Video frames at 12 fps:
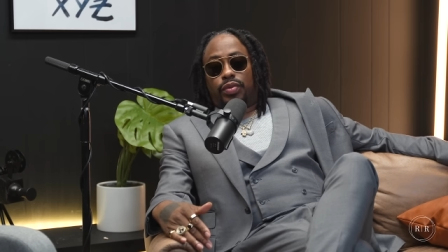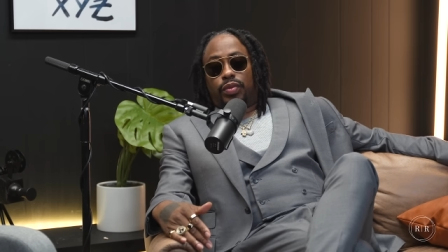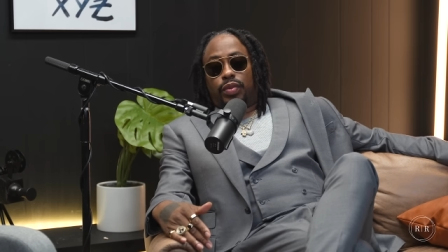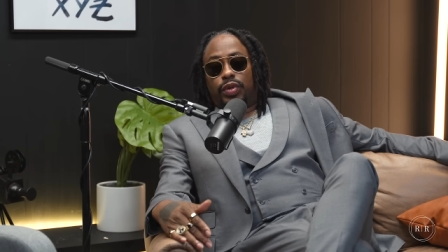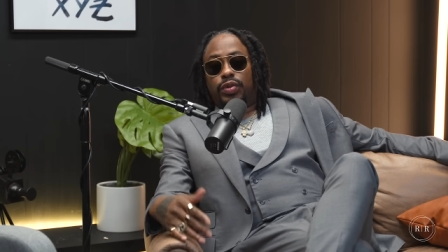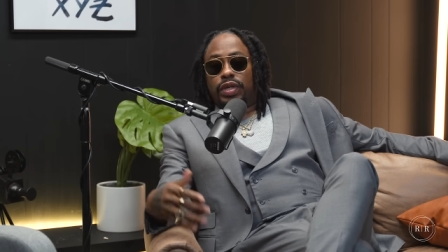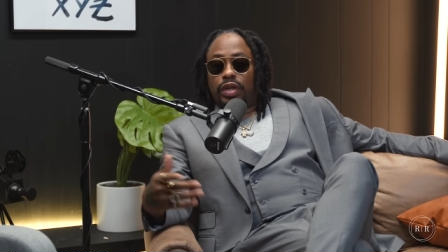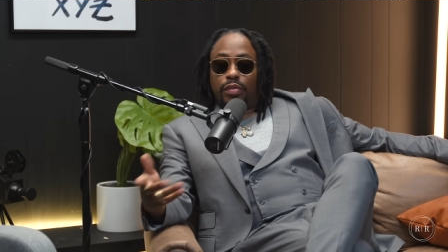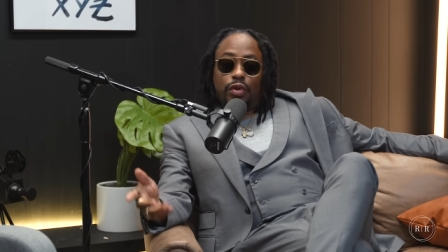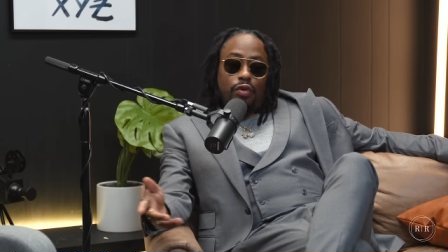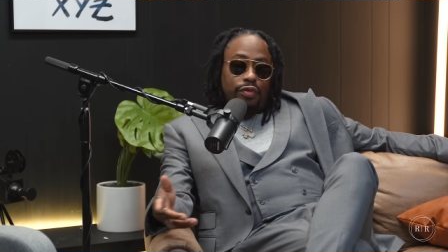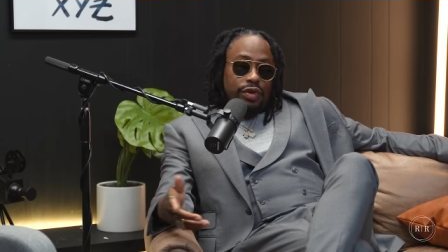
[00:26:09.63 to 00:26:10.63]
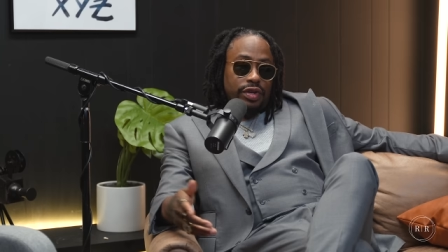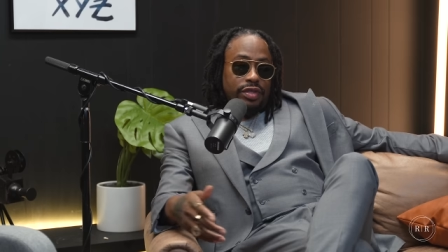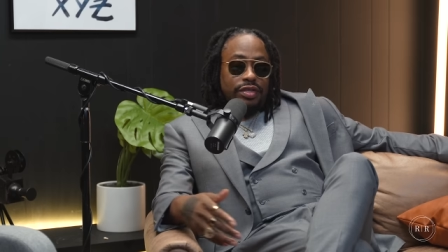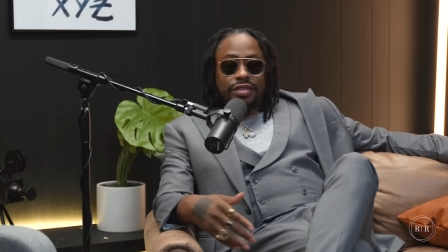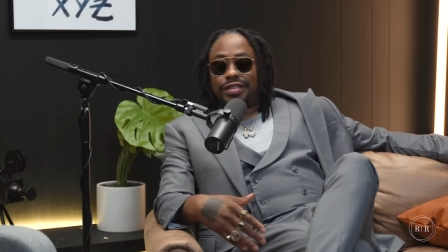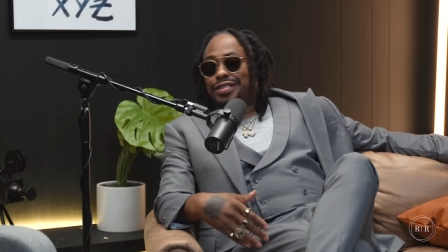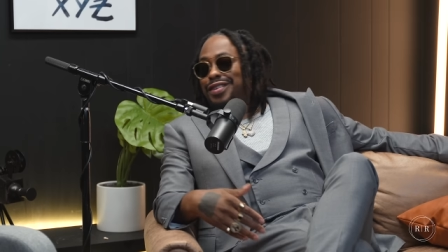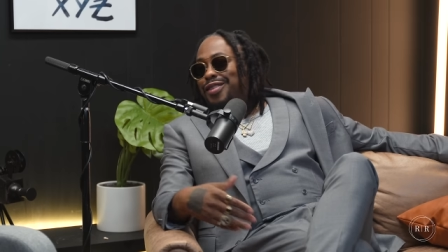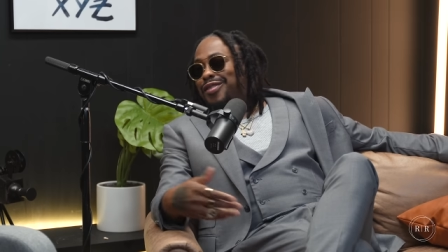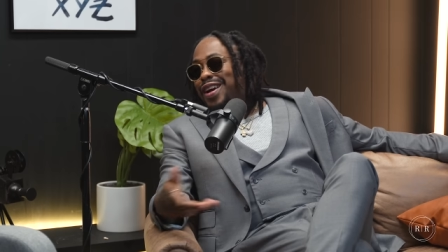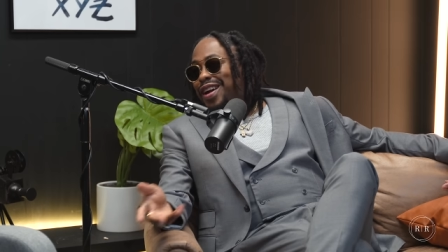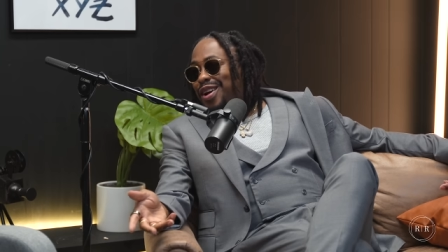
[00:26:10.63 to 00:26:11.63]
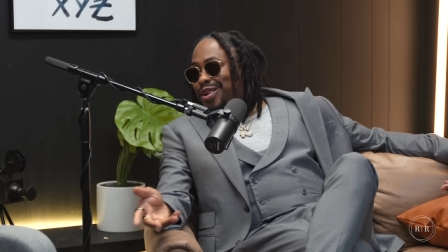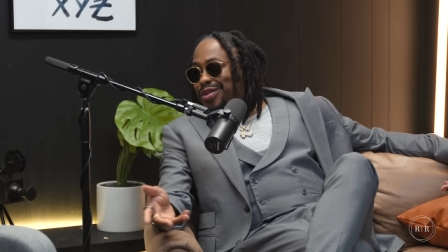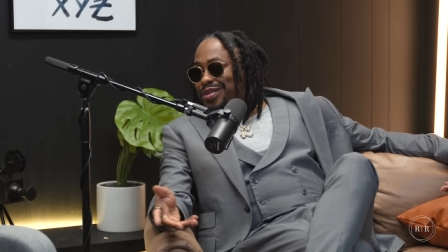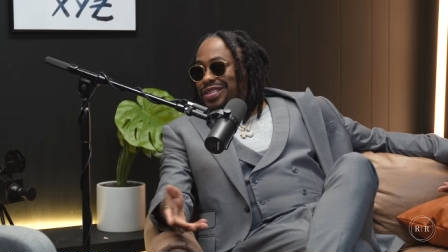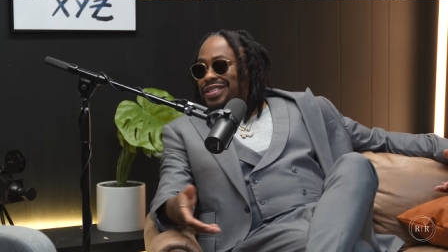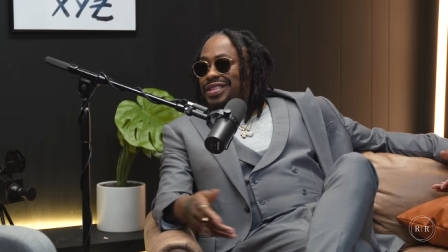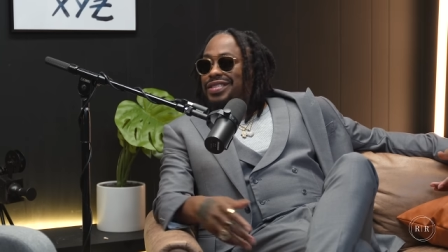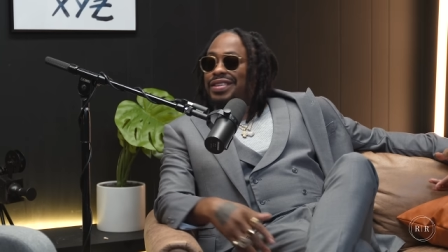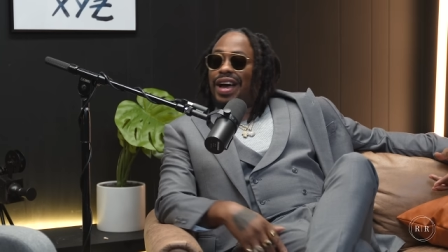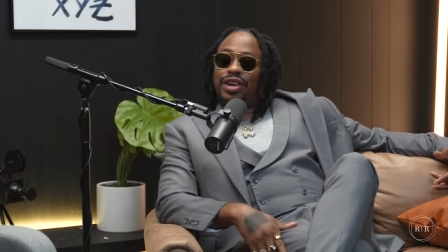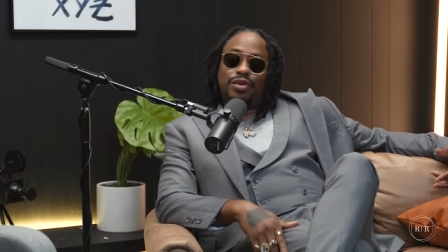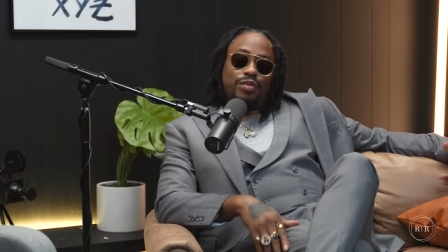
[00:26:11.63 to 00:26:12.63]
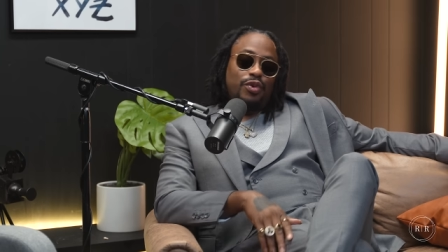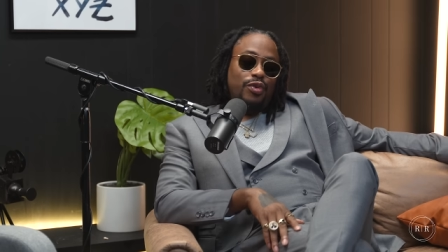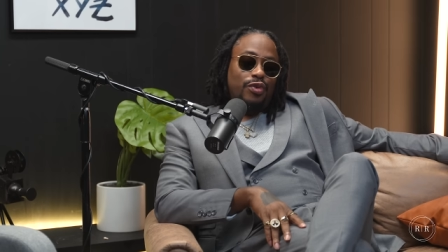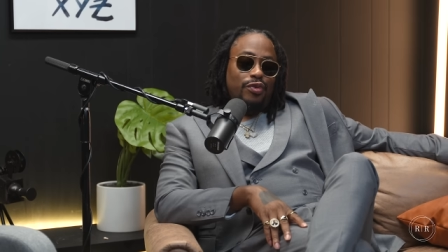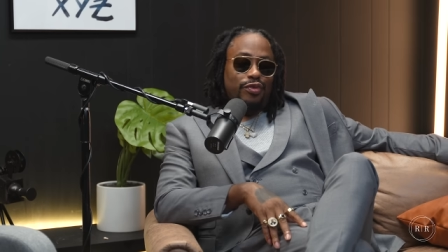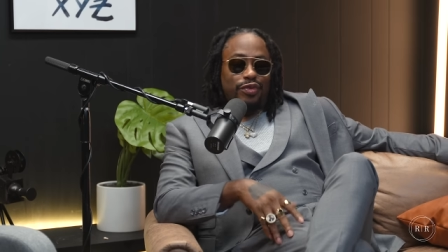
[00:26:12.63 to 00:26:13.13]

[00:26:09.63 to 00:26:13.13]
when you get to moving around, this is how you move.